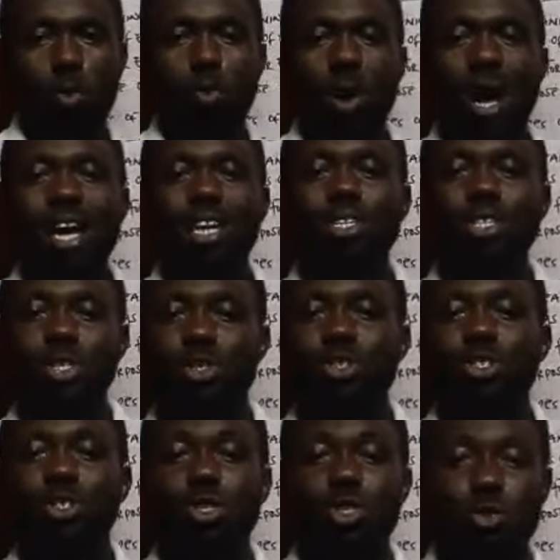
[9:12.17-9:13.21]
Why should
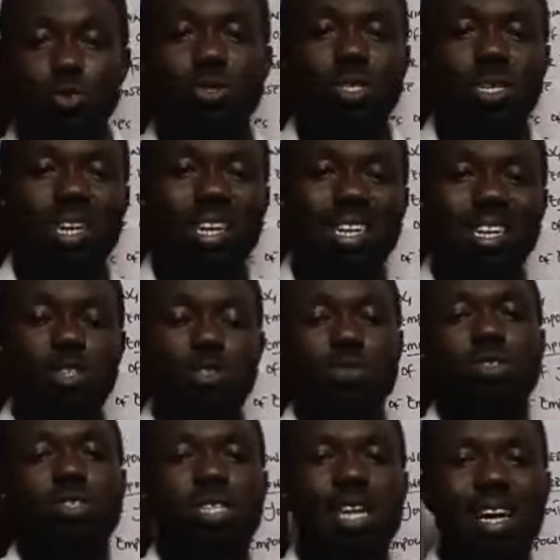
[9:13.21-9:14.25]
youth in a
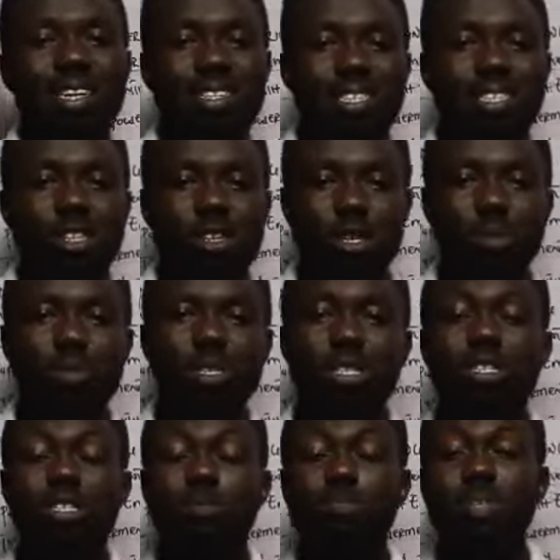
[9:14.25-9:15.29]
society, in a
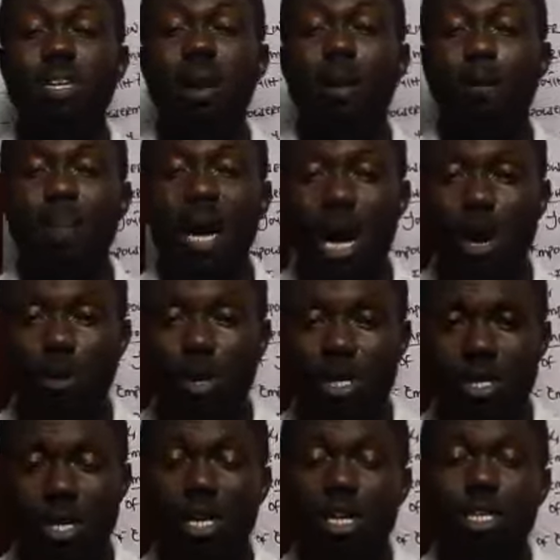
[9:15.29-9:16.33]
community, be empowered?
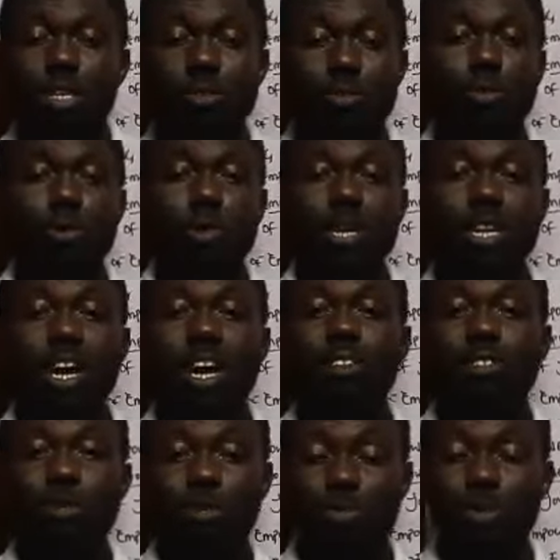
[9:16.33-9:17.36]
The following are
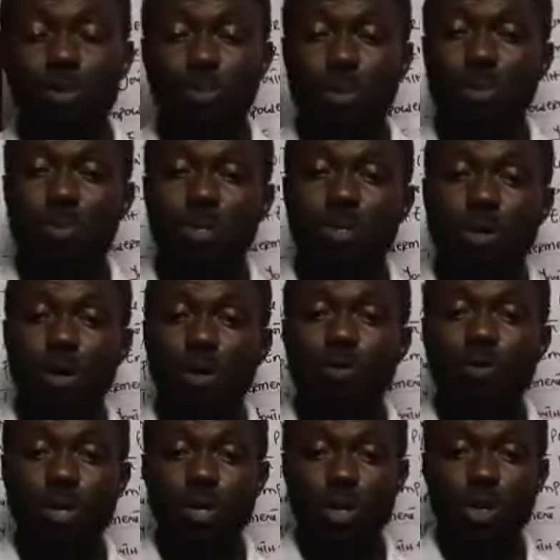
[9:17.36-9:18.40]
some of the purpose
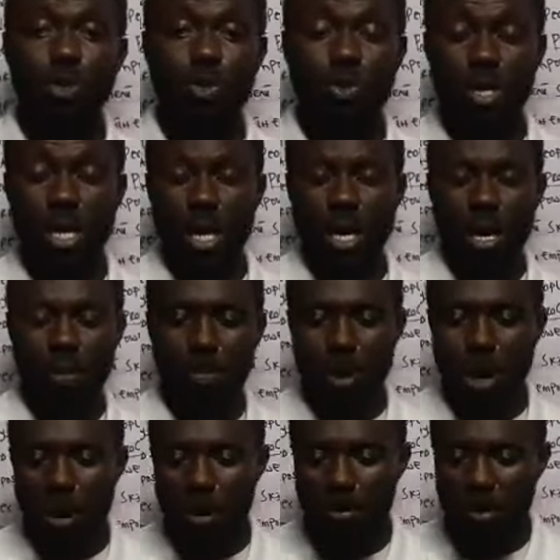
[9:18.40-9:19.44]
of youth
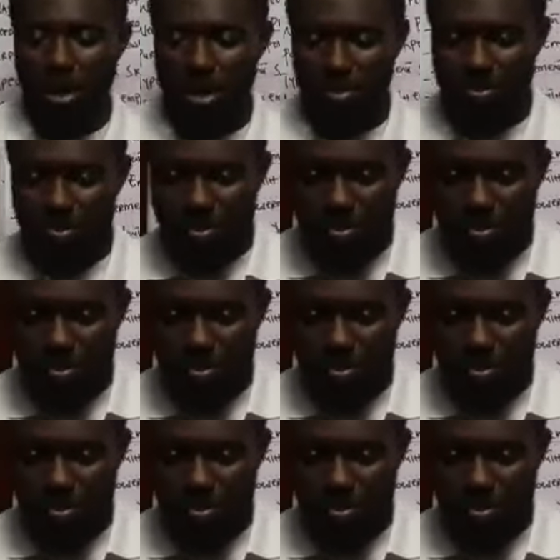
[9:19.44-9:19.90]
empowerment.